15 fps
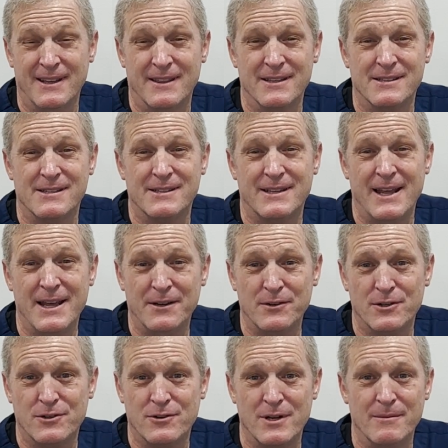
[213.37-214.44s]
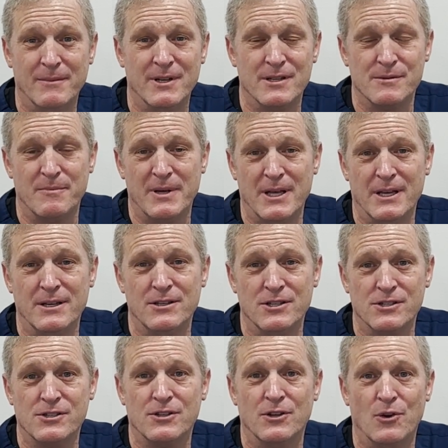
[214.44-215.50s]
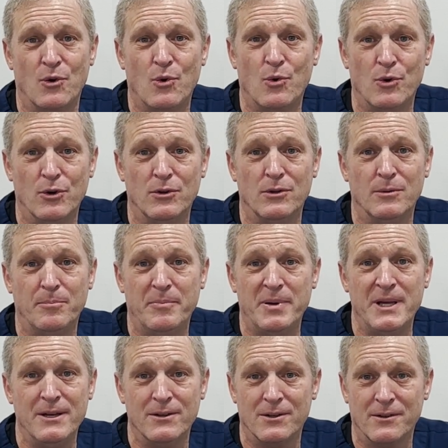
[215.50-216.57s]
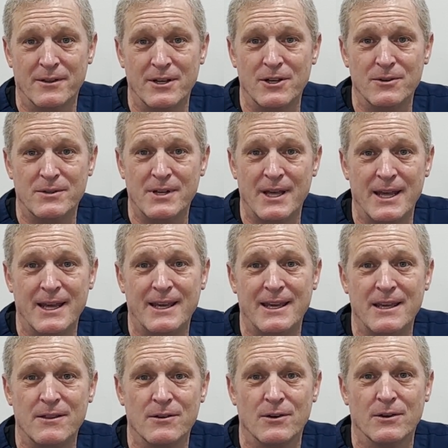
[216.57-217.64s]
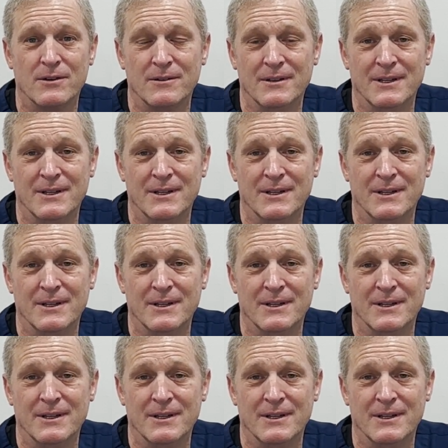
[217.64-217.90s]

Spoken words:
The standard treatment has been just an oral pill that you take, either